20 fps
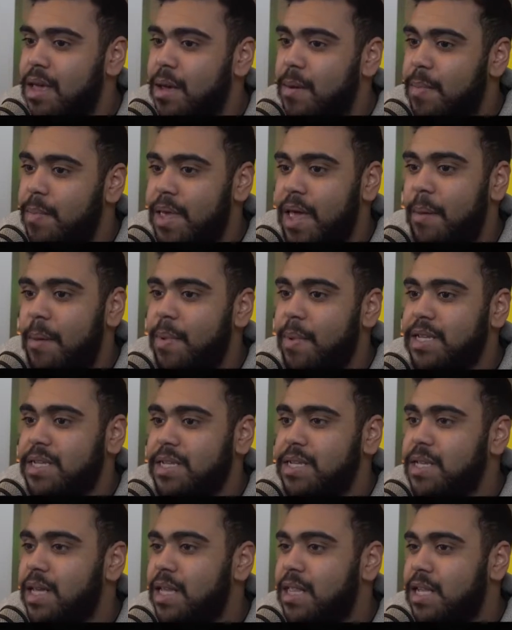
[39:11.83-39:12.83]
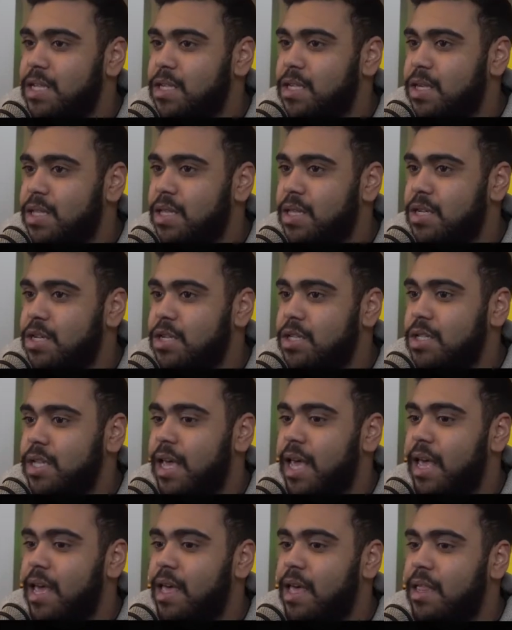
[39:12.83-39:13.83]
But yeah, basically they took
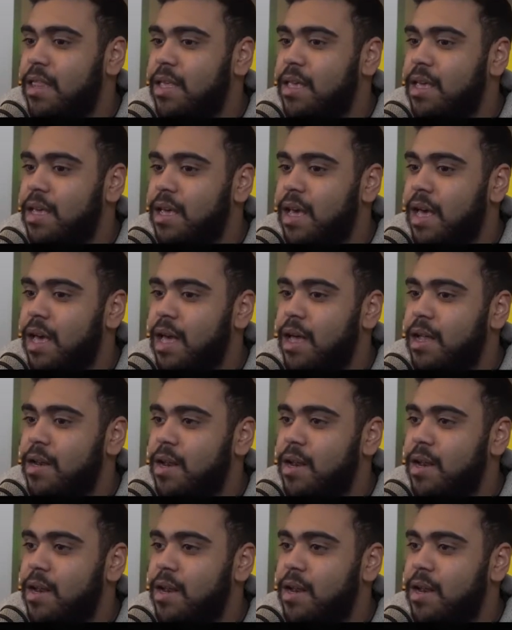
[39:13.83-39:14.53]
the